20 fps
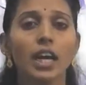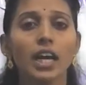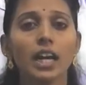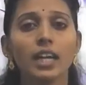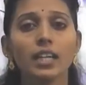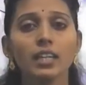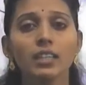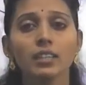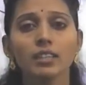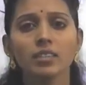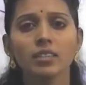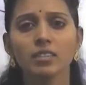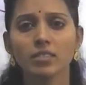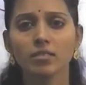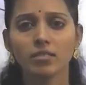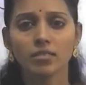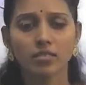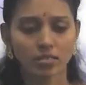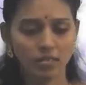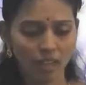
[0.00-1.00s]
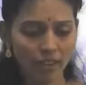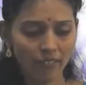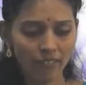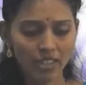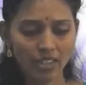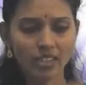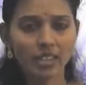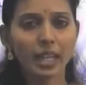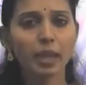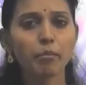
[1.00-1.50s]
and
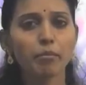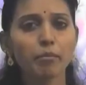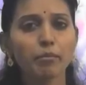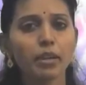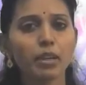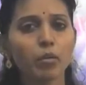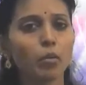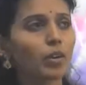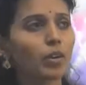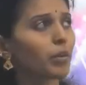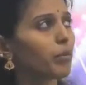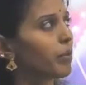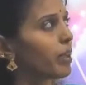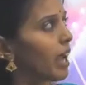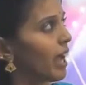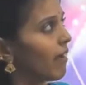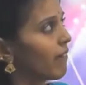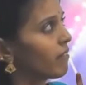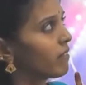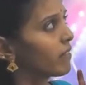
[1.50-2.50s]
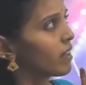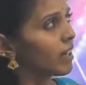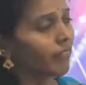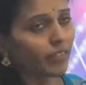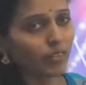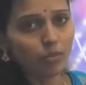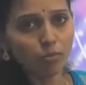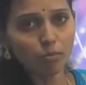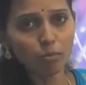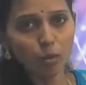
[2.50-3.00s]
our table, what we have,
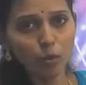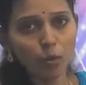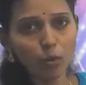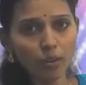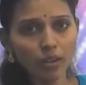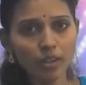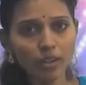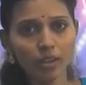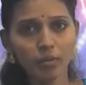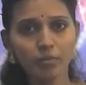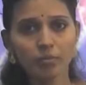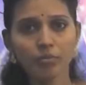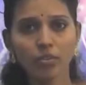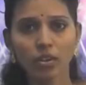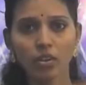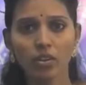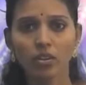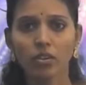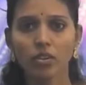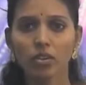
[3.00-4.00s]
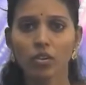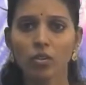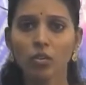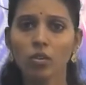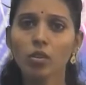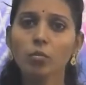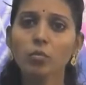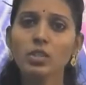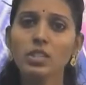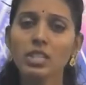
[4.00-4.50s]
our board,
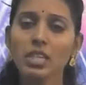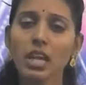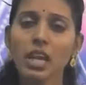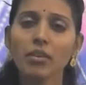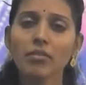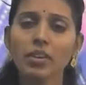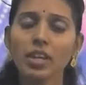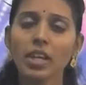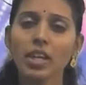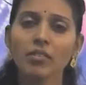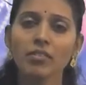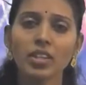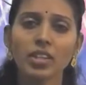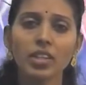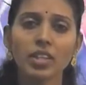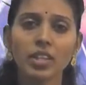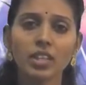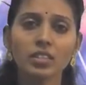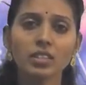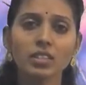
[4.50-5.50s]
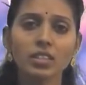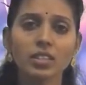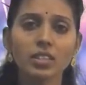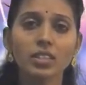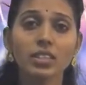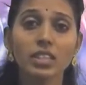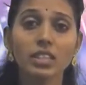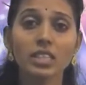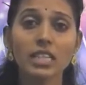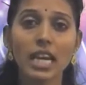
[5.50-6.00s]
almost everything is
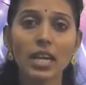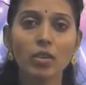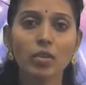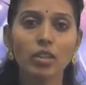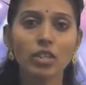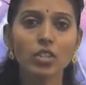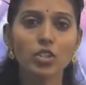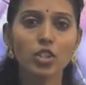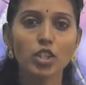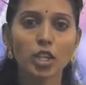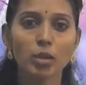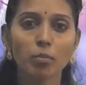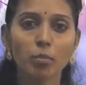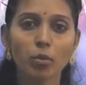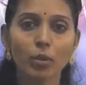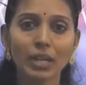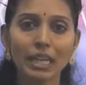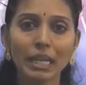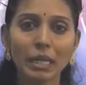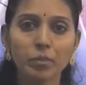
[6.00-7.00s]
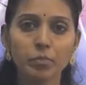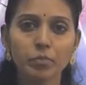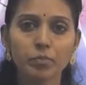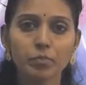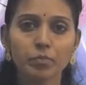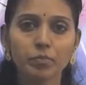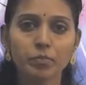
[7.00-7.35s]
in rectangular shape only.